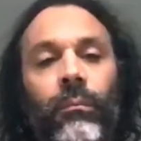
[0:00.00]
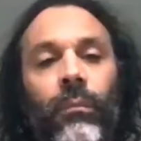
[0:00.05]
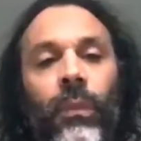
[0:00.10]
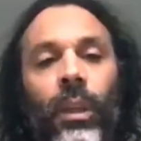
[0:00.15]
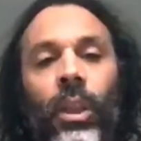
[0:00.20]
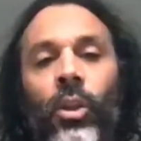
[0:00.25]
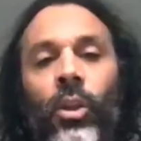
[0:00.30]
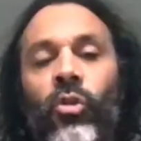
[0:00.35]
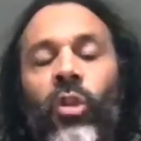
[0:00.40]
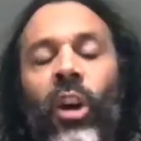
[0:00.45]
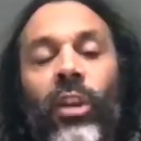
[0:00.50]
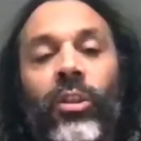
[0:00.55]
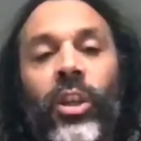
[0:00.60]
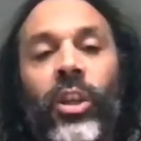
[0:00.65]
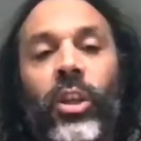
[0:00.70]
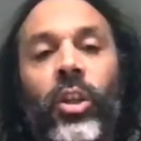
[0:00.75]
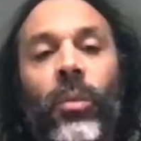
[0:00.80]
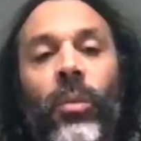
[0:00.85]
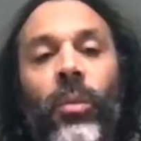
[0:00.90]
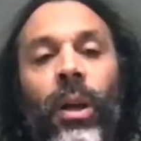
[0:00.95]

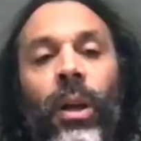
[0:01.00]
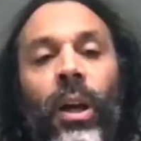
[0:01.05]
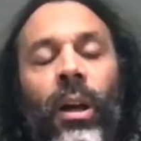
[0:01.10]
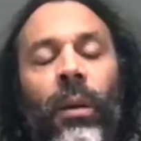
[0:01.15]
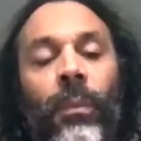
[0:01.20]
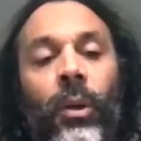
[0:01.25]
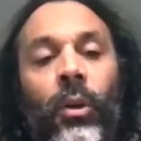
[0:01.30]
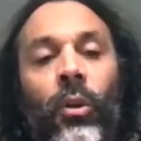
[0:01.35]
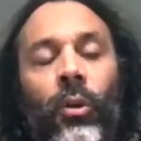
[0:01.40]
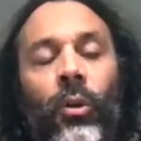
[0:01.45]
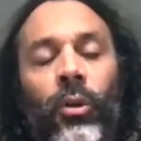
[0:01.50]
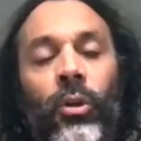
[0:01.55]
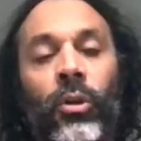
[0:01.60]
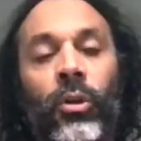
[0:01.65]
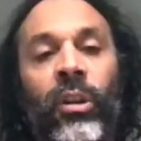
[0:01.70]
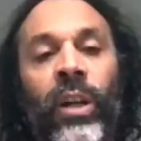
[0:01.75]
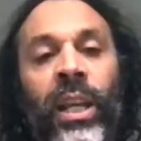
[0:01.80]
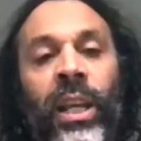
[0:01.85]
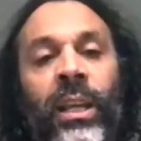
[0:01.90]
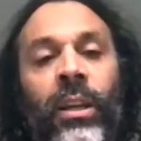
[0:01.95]
transition, permaculture and
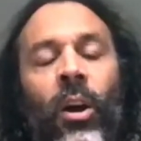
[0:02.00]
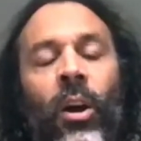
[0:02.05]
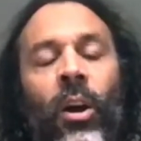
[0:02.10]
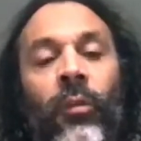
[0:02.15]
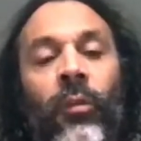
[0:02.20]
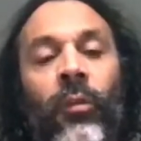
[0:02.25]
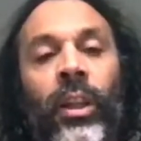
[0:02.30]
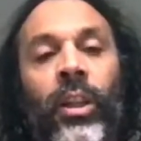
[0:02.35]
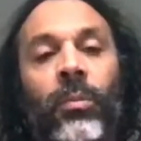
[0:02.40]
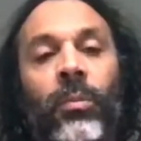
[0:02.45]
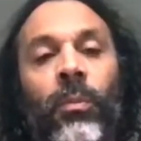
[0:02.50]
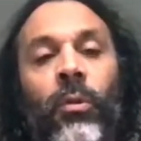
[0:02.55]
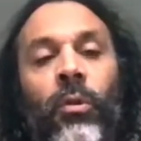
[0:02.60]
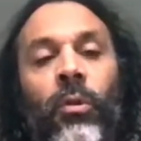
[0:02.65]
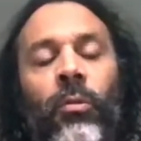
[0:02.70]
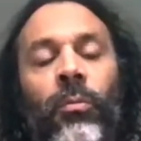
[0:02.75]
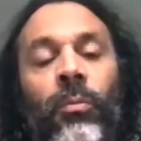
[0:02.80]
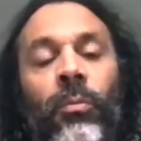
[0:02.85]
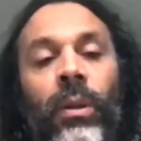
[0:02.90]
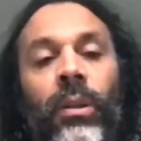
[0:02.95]
eco-village
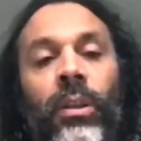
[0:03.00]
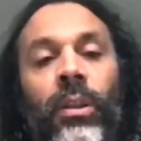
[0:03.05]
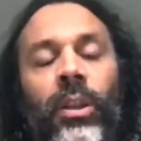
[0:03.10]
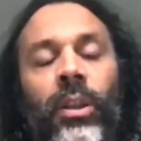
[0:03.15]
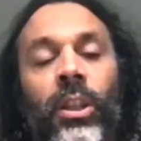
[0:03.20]
movements.